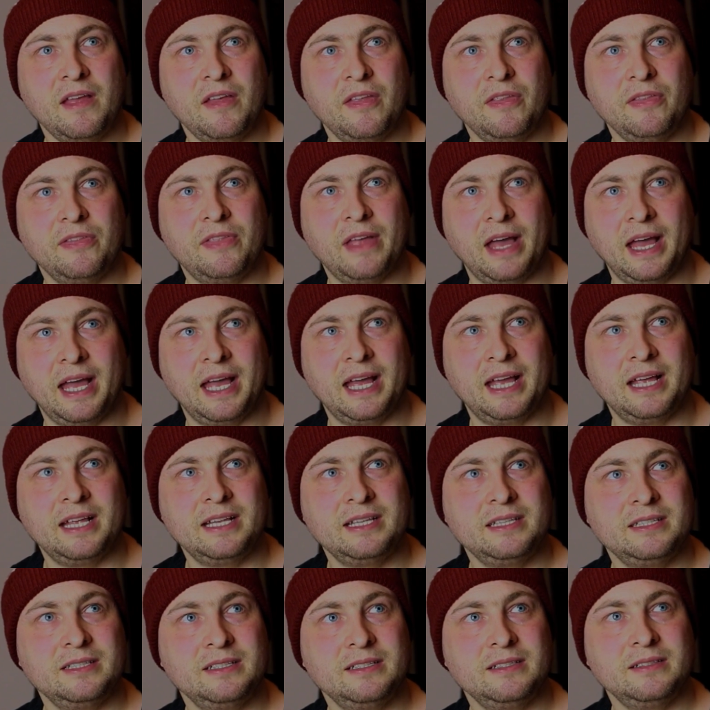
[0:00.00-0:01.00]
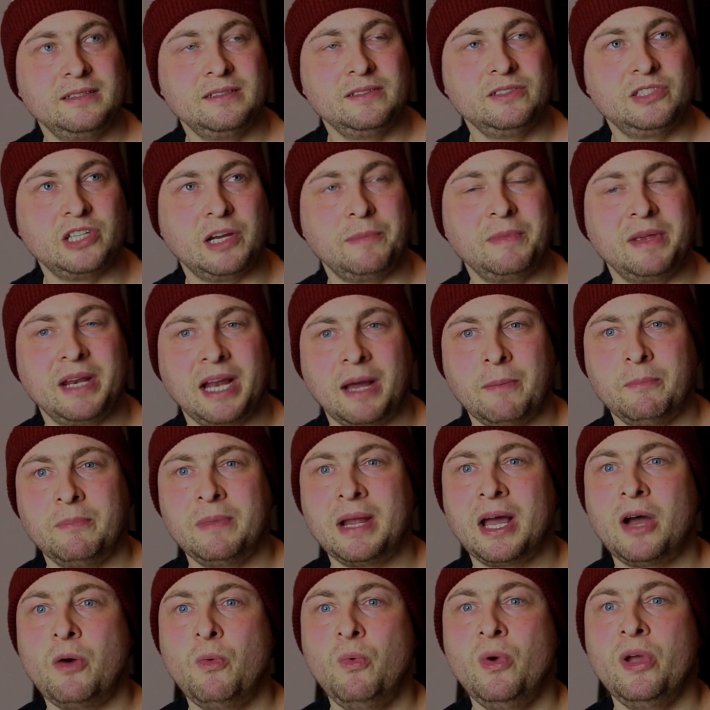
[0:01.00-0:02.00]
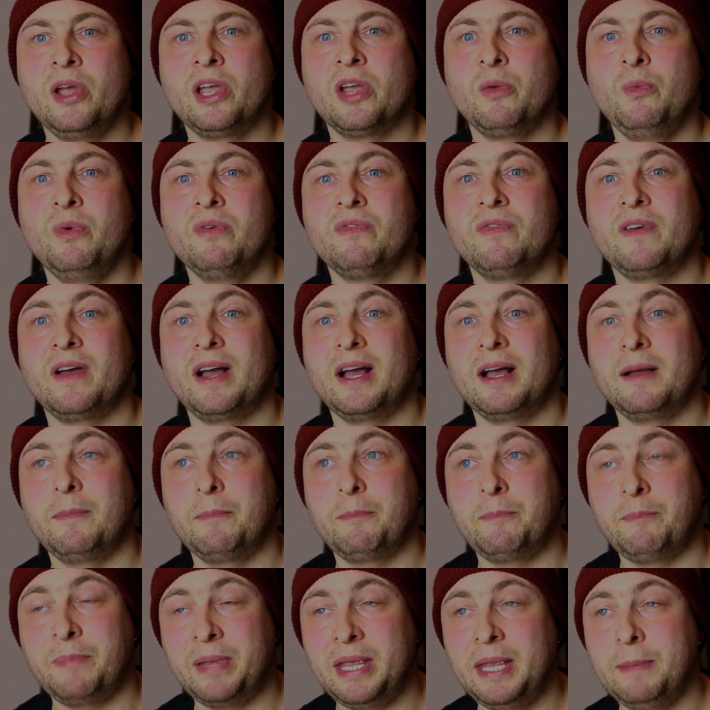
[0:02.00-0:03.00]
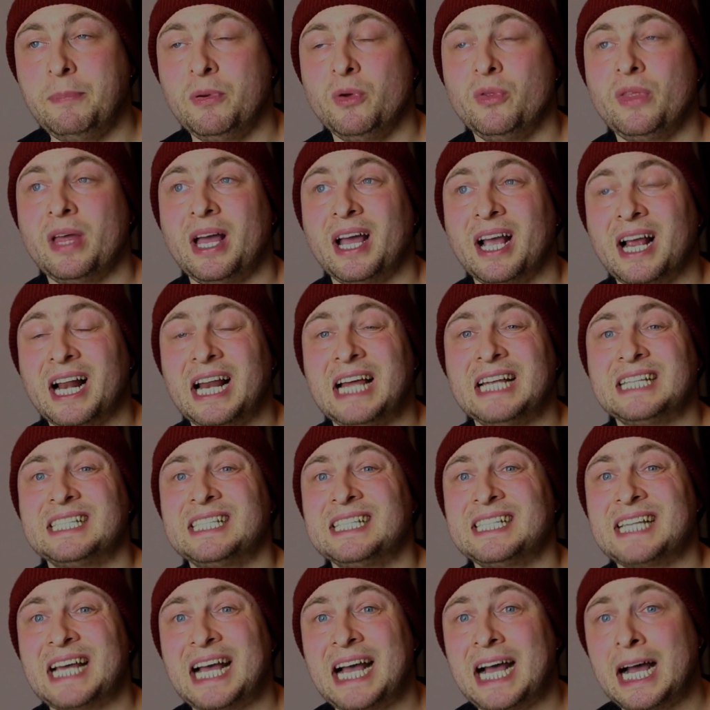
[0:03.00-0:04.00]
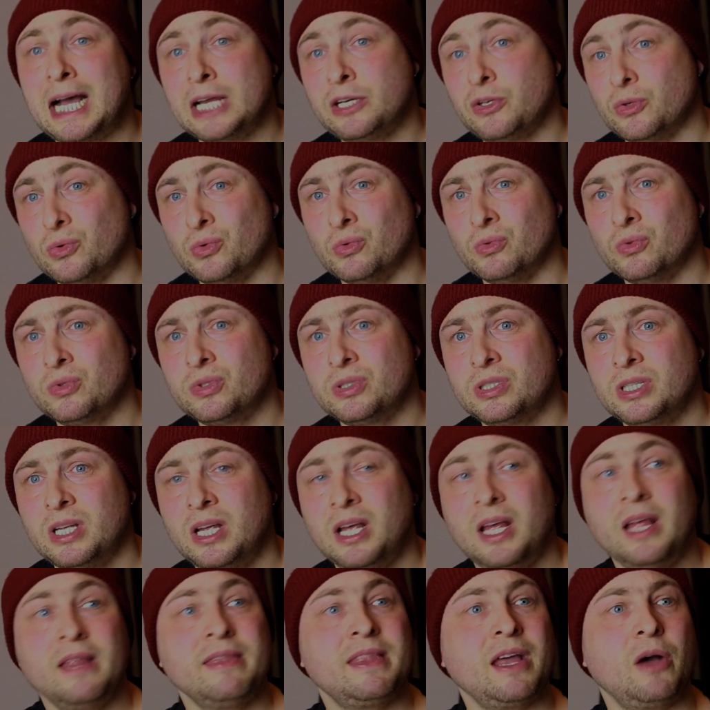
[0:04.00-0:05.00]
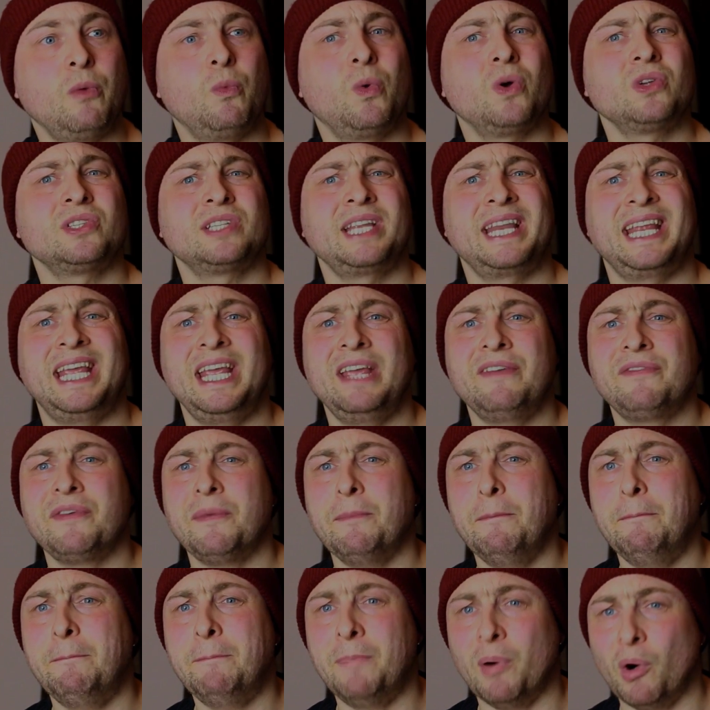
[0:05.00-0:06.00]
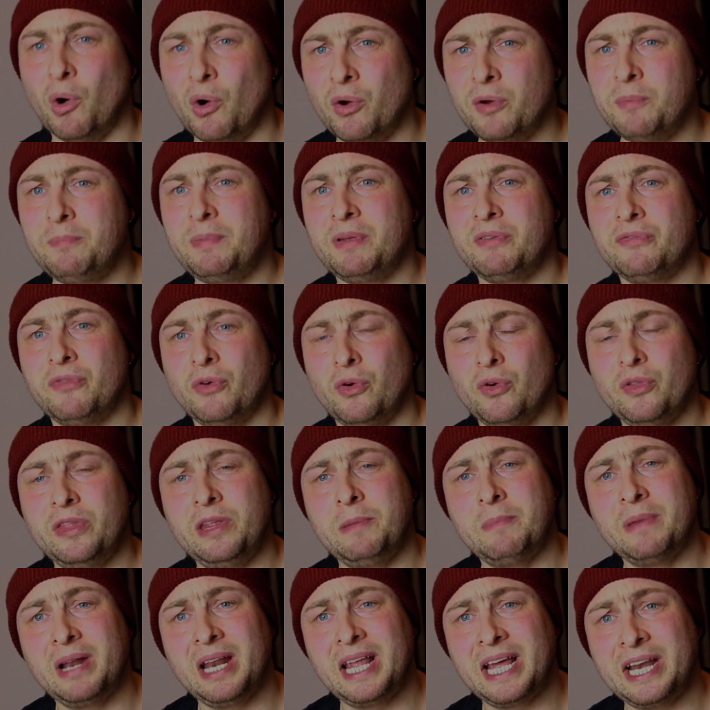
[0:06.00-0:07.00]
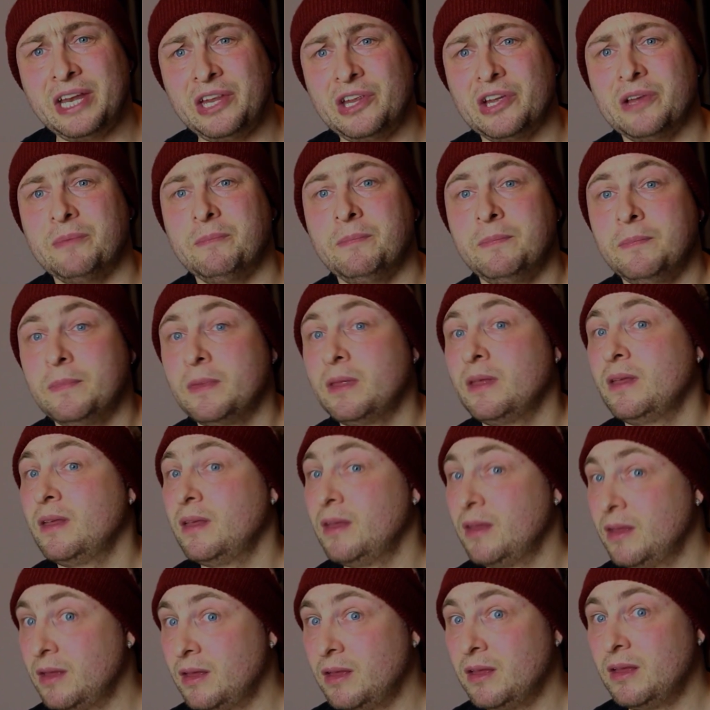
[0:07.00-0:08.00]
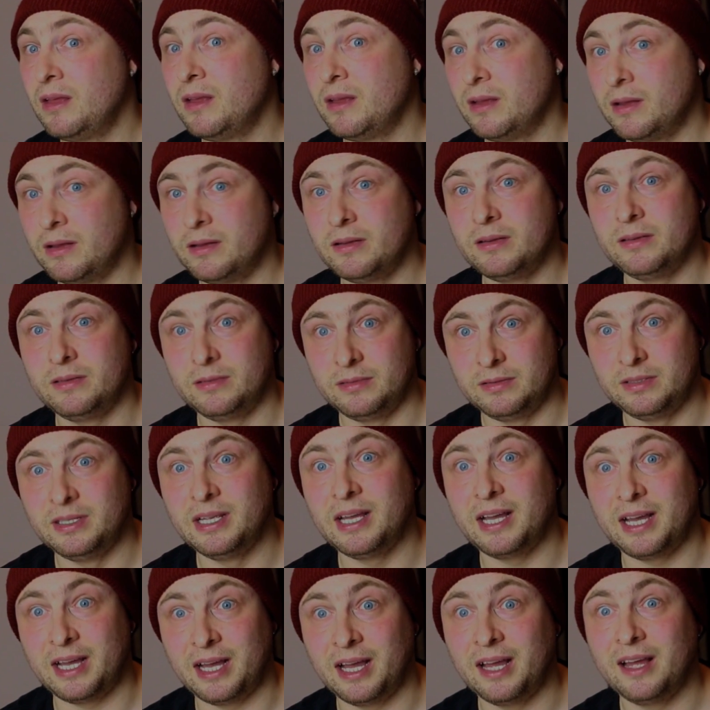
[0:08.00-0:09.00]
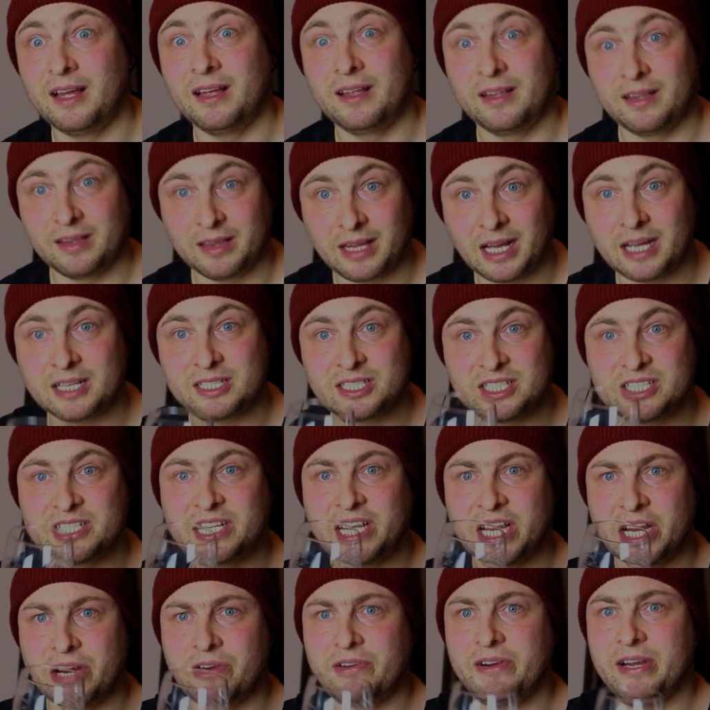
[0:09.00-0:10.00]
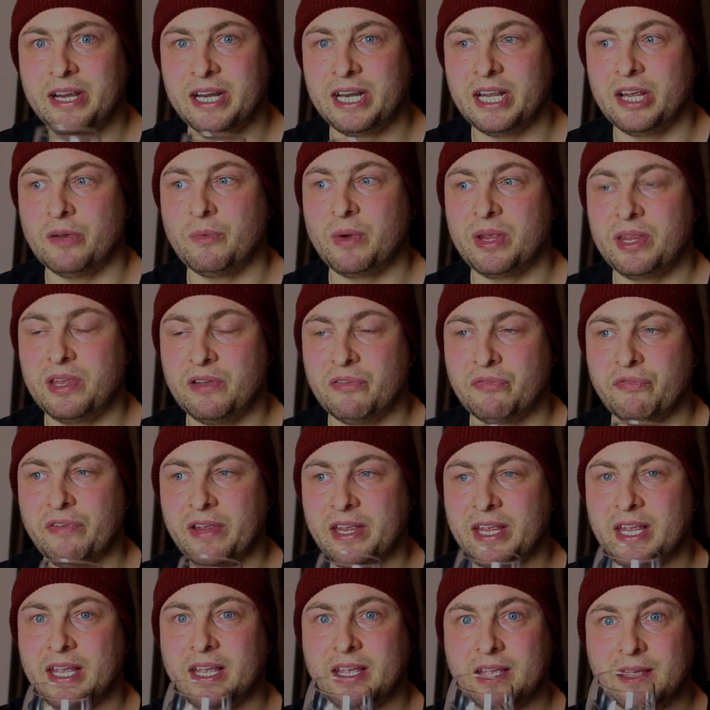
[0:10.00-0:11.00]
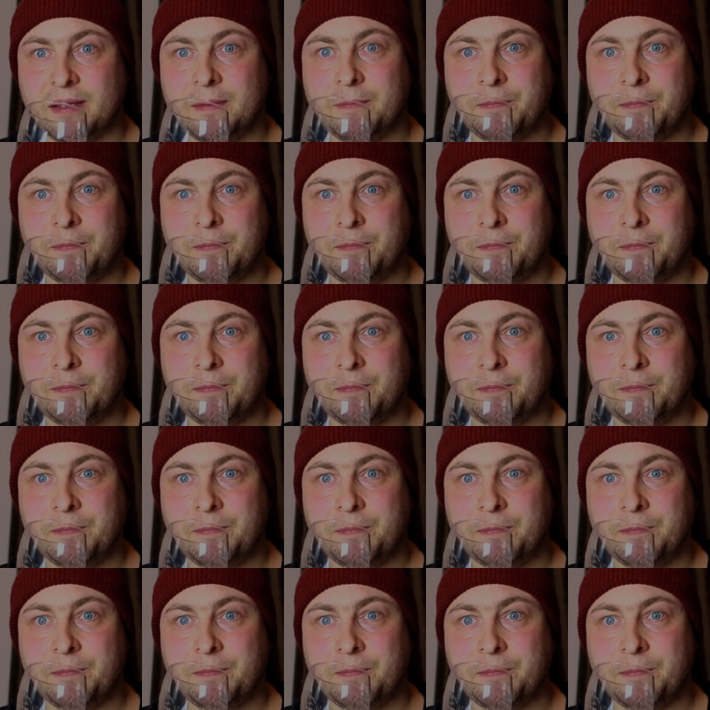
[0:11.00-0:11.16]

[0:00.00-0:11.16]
that, do you know what I mean? I'm now working with people that are classed as adults that wasn't even born before the millennium. Yeah. That's scary, innit, when you think